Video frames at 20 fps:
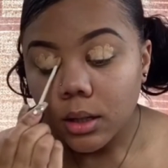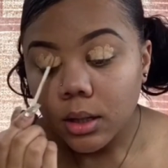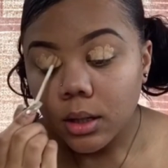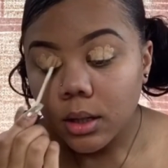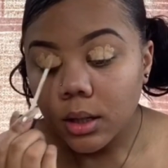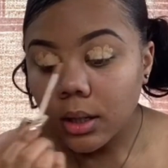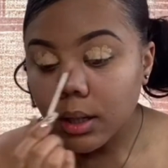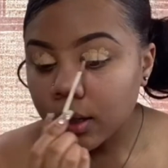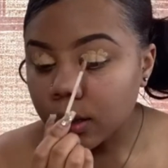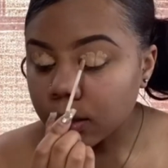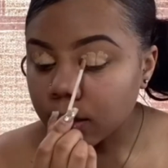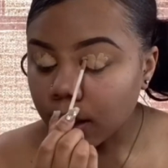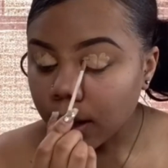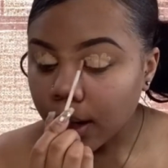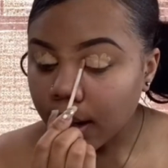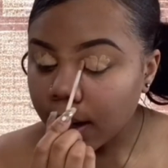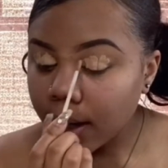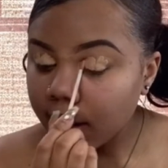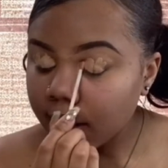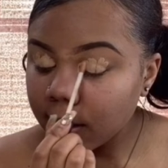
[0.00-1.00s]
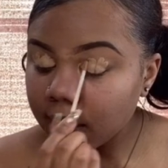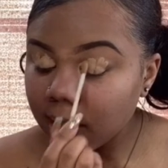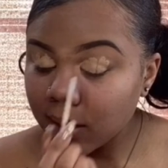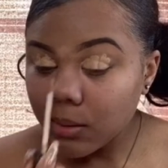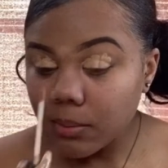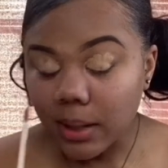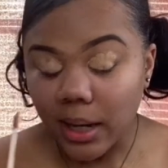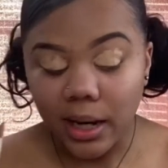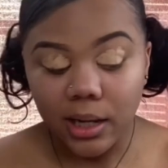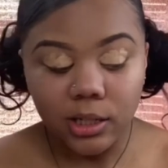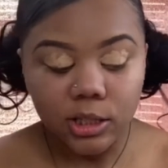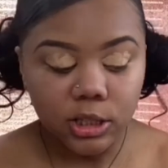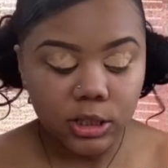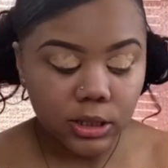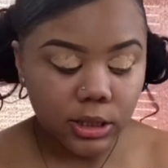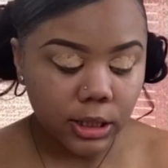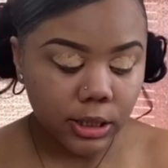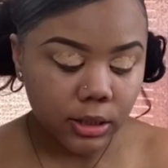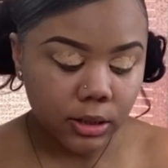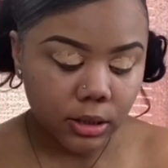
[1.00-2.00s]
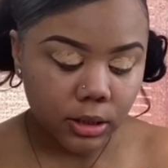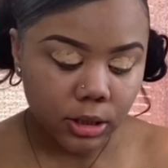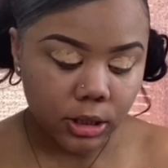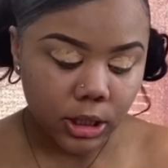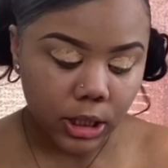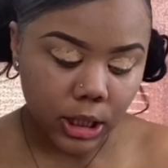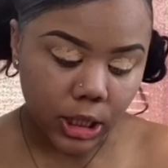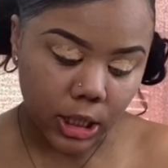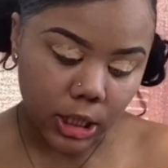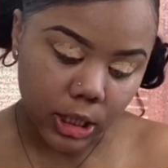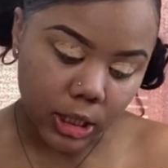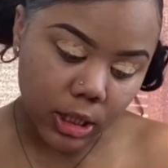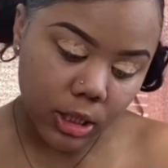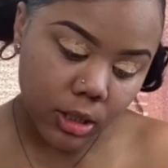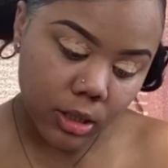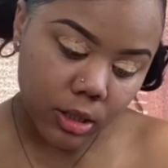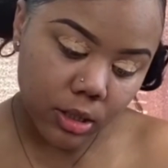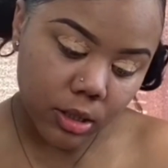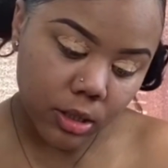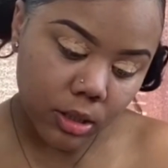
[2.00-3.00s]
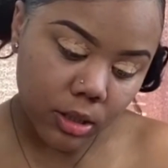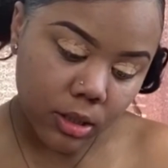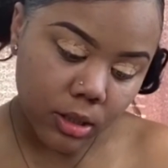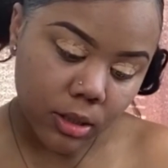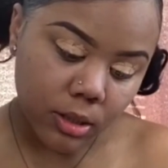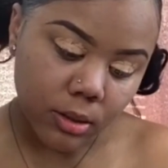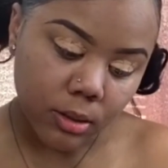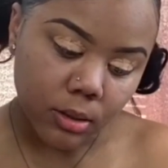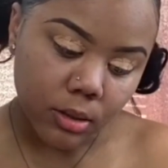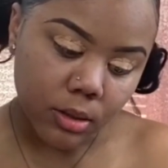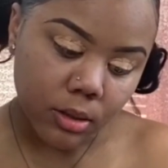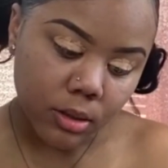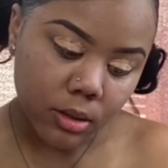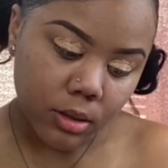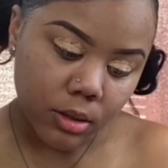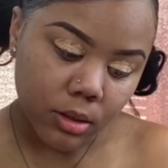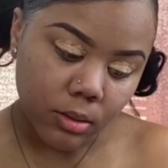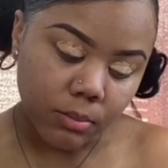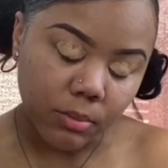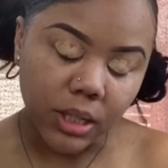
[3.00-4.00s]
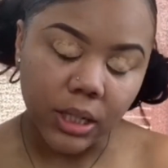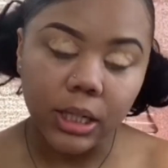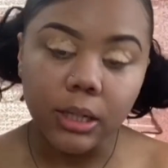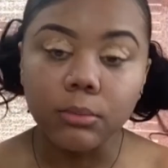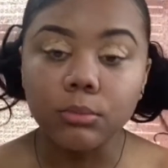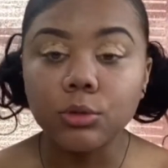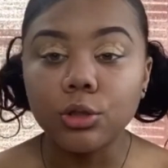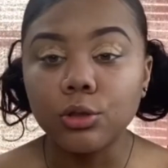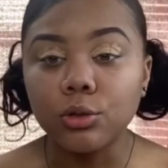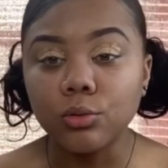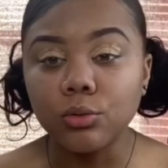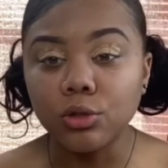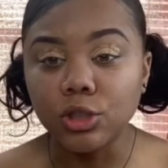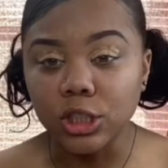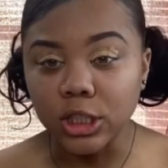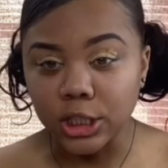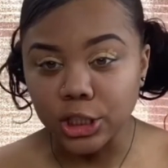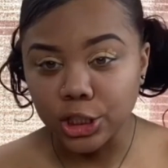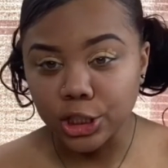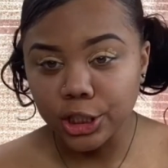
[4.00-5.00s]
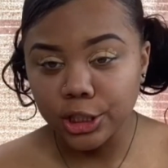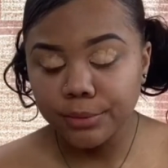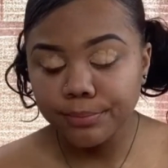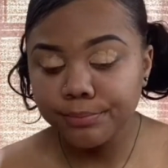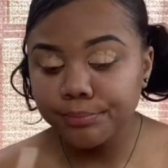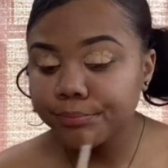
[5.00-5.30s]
And I am actually in the shade Medium 2 Ginger.